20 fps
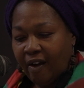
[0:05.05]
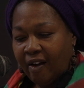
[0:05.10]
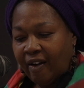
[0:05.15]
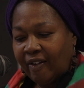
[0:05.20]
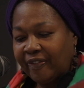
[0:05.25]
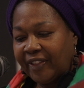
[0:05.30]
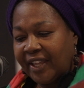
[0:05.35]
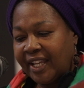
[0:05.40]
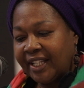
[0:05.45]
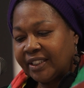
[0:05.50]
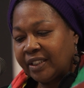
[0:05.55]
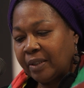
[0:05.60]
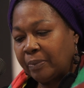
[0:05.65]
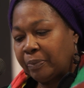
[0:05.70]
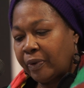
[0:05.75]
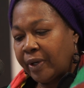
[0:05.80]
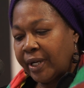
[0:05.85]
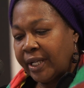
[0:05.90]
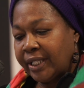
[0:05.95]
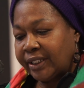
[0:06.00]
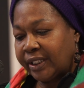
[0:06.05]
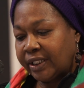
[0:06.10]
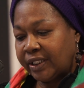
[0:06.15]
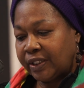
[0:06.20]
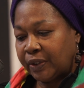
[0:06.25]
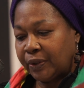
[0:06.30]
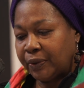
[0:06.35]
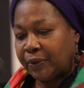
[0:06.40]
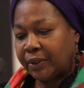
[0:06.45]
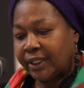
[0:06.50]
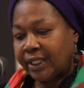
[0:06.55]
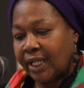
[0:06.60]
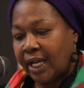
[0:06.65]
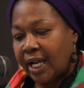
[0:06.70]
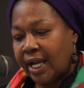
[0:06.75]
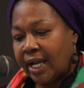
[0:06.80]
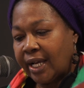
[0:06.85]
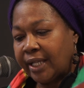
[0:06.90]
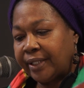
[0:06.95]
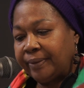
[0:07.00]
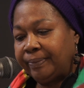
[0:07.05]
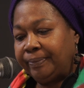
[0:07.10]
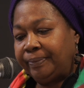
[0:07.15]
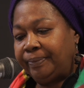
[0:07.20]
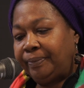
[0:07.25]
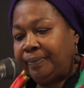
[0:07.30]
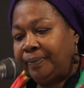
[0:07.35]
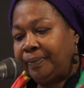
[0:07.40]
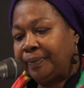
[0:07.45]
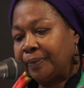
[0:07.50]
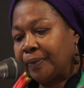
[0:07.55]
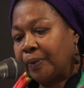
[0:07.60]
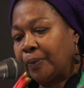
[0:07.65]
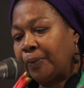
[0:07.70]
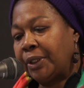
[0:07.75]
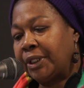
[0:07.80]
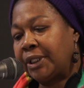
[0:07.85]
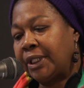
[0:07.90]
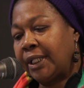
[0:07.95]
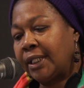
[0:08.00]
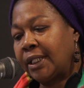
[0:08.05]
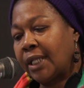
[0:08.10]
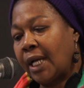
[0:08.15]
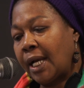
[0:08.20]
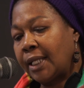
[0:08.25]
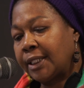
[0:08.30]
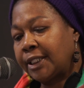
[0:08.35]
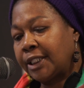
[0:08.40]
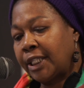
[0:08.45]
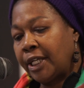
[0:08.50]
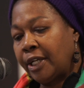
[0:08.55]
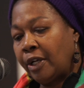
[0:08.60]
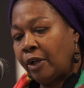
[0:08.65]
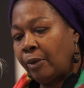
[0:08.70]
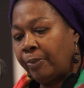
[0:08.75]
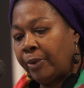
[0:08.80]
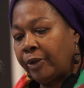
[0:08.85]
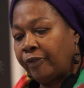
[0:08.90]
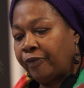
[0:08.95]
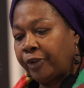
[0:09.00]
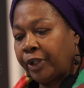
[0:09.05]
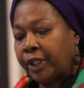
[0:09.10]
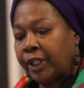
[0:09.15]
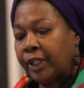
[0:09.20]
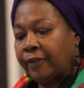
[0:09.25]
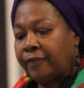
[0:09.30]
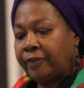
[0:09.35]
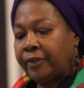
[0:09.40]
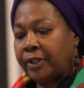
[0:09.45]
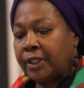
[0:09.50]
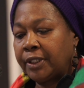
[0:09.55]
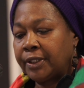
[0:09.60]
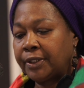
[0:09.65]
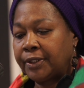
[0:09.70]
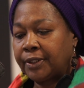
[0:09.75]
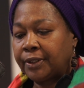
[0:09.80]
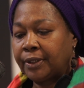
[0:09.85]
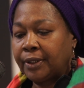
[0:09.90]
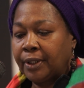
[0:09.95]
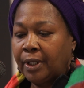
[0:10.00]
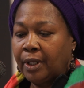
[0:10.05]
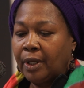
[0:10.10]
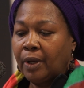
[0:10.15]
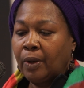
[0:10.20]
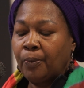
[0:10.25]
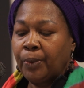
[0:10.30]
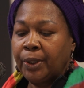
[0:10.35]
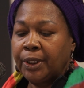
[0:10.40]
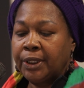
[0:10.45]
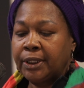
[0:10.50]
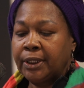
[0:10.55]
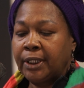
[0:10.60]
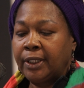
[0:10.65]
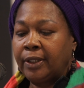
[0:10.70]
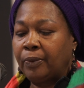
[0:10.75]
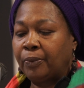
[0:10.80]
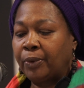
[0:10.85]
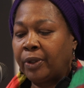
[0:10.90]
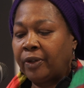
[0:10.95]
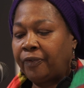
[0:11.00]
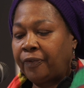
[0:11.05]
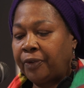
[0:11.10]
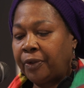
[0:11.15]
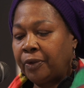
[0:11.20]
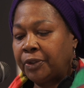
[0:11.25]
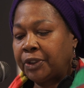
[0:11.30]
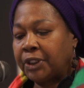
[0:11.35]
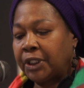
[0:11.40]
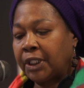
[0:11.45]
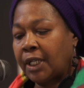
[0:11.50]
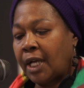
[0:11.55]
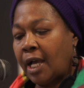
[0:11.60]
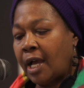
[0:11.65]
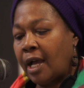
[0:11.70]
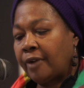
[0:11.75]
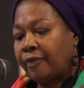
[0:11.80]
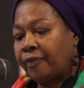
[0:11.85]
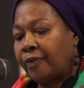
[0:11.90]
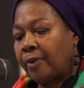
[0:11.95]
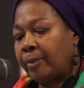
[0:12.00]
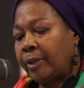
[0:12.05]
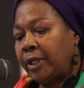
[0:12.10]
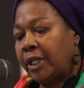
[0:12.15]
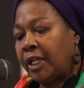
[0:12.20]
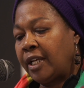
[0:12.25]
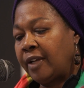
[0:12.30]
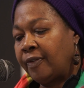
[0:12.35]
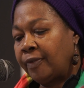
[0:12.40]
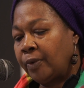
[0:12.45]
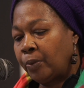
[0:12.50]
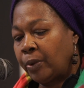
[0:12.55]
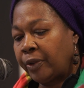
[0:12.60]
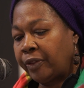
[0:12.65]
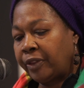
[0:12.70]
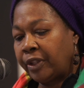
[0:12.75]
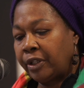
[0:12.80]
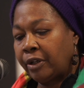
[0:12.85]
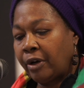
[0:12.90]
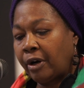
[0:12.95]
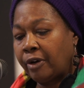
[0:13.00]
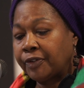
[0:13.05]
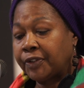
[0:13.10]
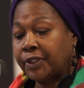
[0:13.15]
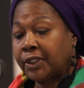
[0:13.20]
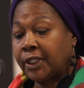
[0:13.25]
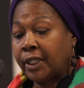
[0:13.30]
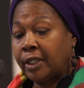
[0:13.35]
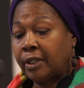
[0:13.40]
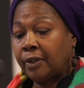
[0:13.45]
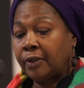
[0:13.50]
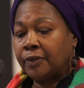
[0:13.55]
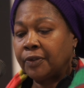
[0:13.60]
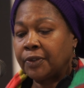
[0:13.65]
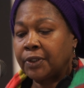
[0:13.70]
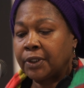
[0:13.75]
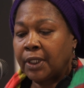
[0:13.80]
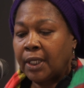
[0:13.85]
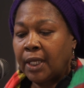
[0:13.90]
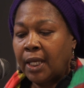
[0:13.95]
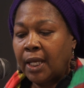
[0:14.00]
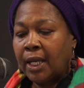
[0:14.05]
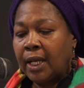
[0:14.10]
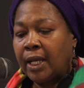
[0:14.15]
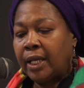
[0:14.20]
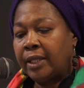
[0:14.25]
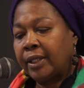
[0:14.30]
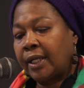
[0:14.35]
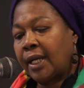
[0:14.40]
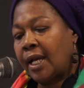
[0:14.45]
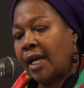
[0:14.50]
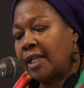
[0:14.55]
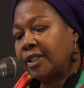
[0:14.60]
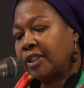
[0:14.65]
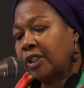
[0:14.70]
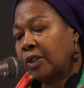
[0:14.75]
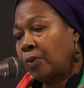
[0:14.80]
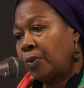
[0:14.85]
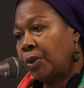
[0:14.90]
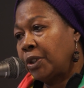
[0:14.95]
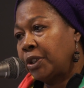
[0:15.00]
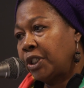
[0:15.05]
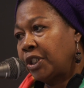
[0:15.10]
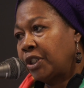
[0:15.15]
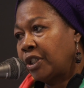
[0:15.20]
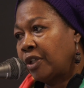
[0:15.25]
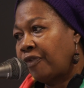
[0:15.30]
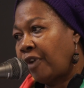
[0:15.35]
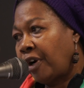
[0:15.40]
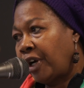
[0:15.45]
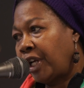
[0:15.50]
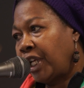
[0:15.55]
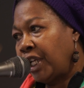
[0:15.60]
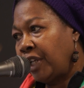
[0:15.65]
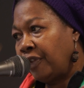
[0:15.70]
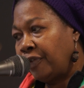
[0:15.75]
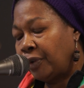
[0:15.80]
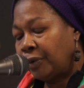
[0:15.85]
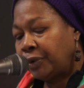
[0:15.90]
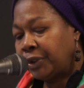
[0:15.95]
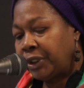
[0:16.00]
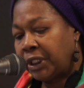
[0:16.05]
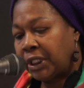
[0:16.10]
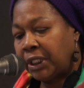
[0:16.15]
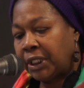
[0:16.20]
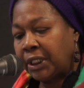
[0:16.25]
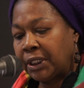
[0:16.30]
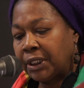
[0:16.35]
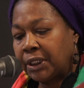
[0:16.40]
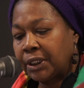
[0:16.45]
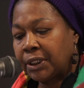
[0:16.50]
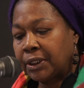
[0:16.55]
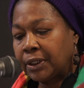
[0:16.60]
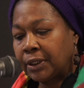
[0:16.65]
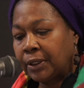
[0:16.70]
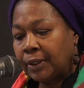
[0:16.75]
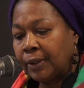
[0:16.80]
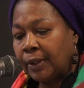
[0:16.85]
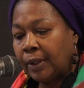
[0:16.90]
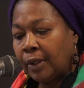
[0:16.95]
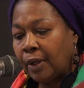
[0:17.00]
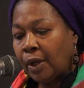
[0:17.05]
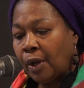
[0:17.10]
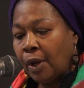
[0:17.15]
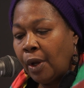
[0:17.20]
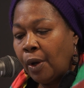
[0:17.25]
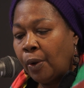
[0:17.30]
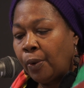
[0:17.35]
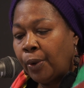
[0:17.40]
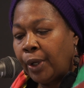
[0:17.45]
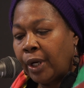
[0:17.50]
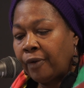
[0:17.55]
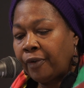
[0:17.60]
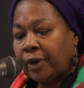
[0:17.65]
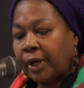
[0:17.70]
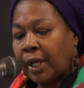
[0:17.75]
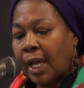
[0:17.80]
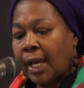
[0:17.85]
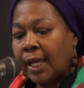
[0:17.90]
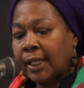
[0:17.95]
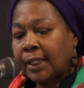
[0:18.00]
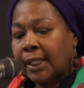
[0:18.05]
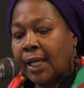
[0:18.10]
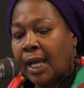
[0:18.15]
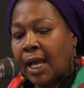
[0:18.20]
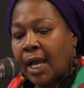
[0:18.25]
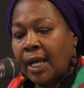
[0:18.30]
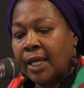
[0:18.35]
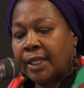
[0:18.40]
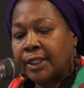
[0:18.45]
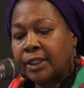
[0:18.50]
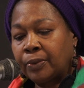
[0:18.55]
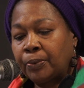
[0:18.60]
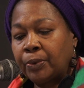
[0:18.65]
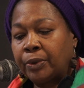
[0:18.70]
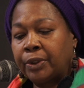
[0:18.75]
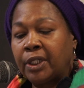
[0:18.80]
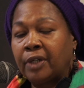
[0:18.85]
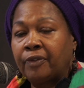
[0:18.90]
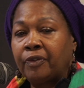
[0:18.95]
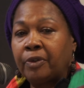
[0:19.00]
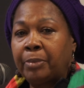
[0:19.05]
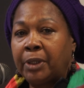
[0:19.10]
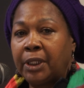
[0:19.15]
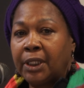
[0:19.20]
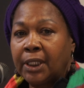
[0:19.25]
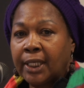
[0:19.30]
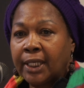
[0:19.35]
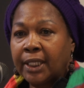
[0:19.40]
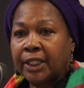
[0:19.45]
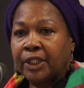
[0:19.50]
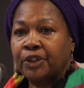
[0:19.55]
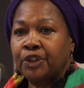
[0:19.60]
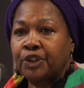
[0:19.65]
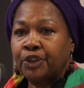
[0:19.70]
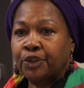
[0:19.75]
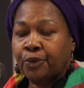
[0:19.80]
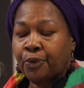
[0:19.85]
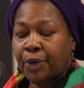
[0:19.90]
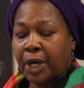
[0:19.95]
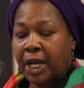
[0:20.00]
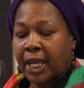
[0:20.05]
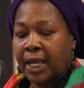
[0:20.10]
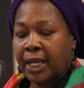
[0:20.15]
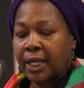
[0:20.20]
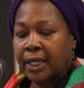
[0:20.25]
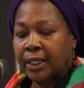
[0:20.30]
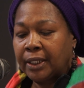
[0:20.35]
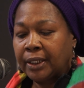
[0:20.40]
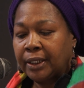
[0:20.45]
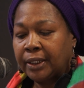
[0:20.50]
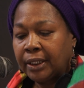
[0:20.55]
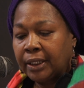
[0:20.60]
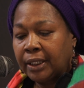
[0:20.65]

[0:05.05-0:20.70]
All thanks and praise is due to God. We seek God's help and forgiveness. We seek refuge in God from the evil within ourselves and the consequences of our evil deeds. Whoever God guides will never be led astray,